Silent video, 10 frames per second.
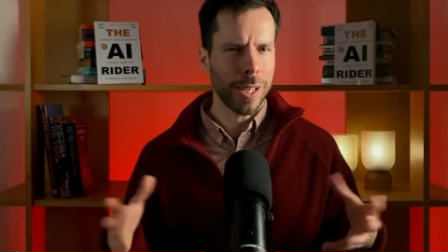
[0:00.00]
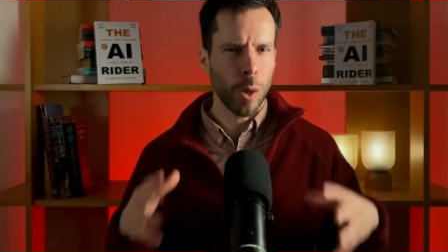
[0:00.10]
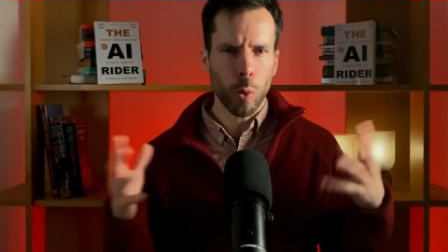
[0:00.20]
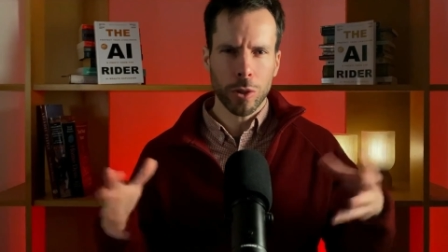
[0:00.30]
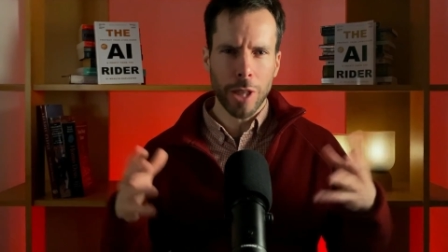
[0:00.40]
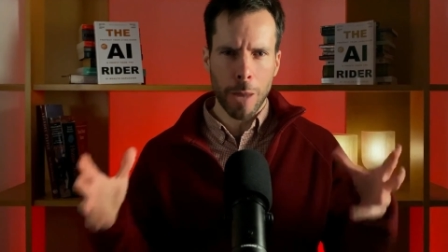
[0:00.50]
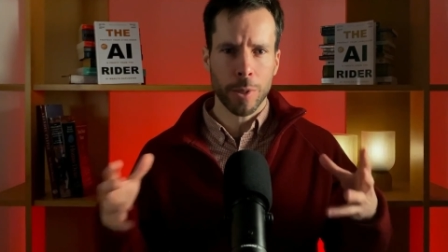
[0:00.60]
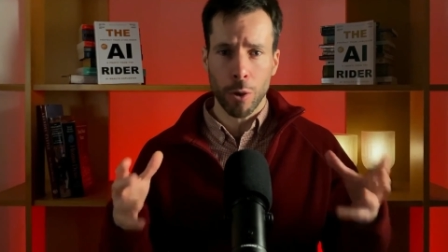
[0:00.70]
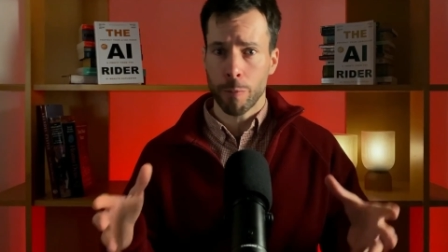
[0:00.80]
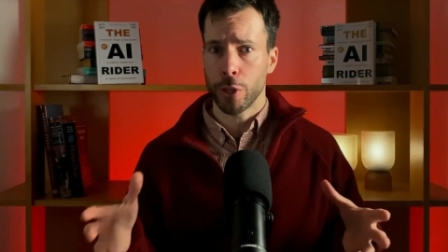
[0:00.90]
what
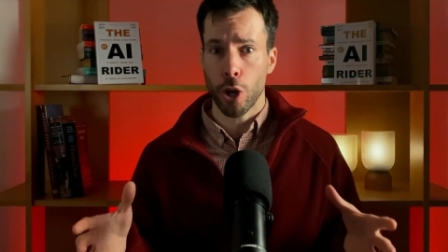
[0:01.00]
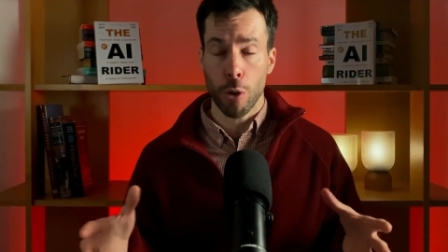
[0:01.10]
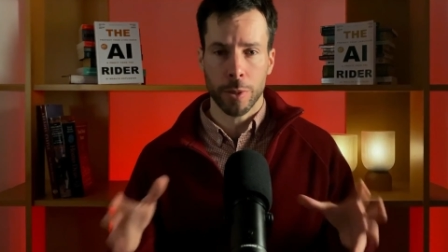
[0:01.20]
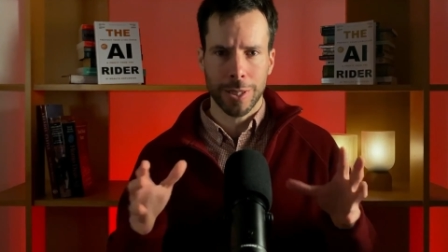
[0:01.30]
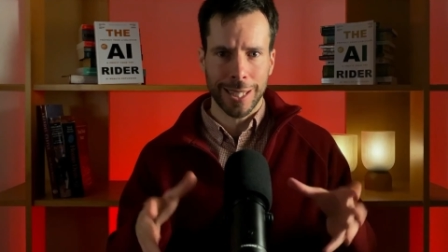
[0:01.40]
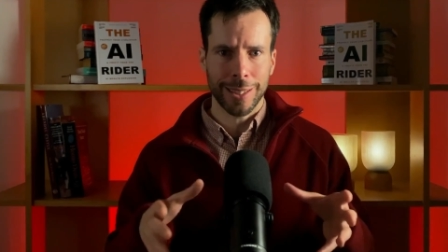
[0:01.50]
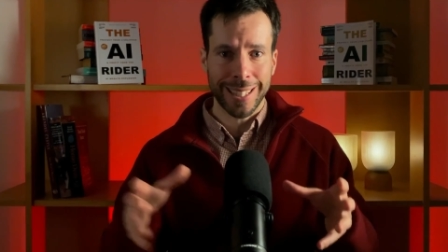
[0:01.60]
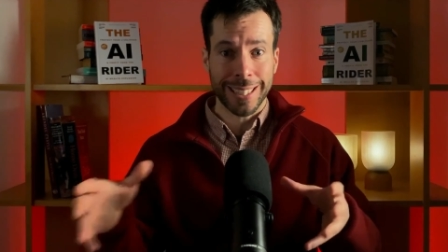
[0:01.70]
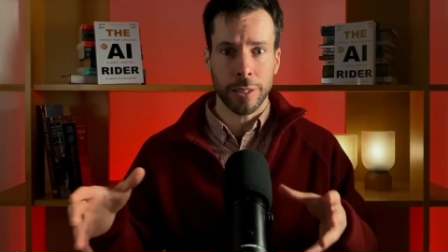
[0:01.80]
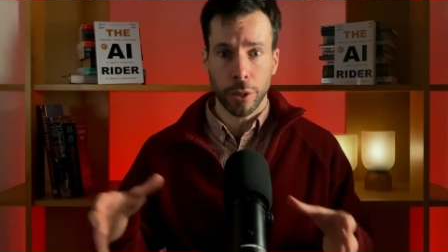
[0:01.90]
types of jobs did
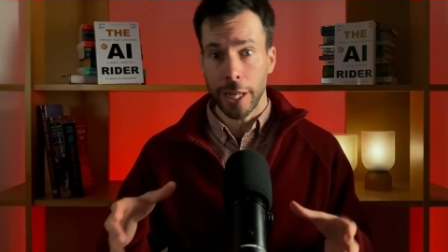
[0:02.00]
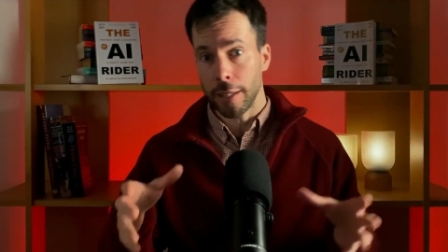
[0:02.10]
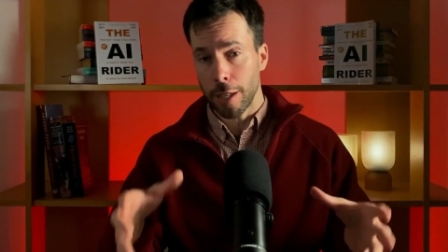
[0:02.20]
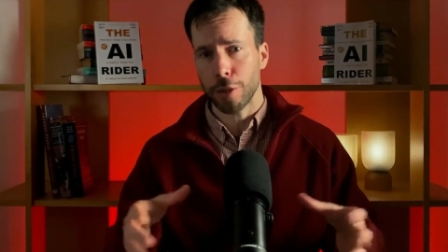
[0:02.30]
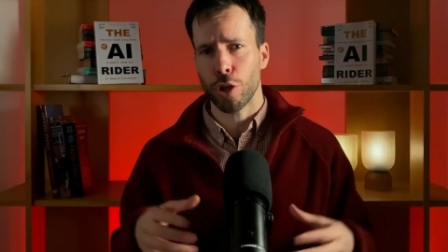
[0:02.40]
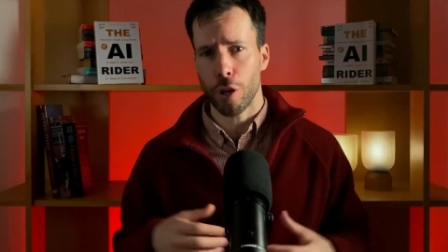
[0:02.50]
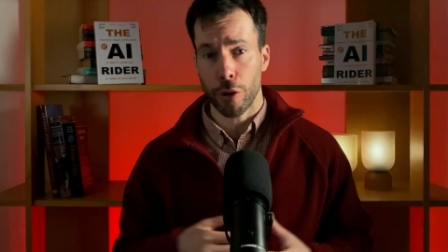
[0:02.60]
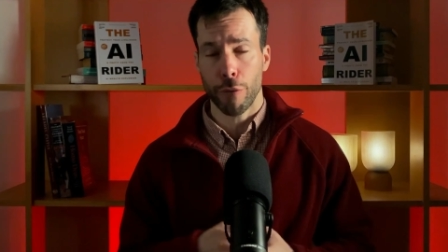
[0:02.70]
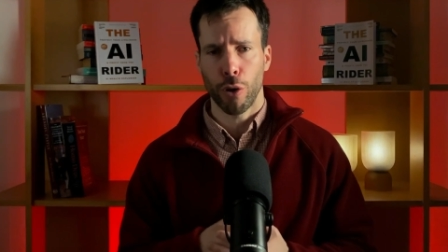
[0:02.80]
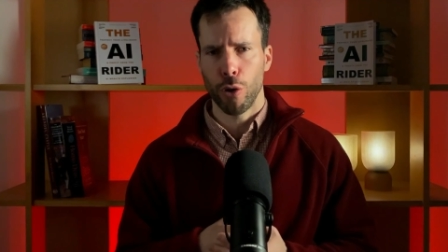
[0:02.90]
these three industrial
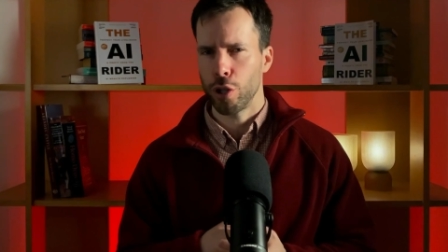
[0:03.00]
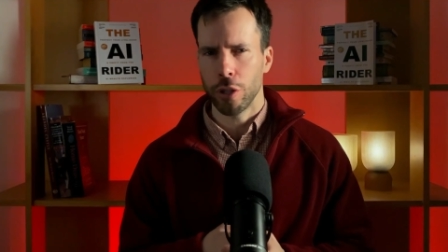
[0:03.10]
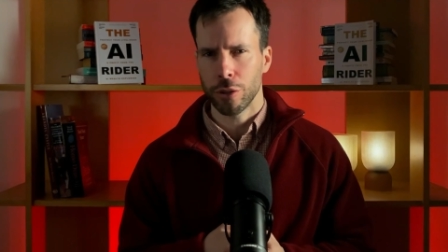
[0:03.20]
revolutions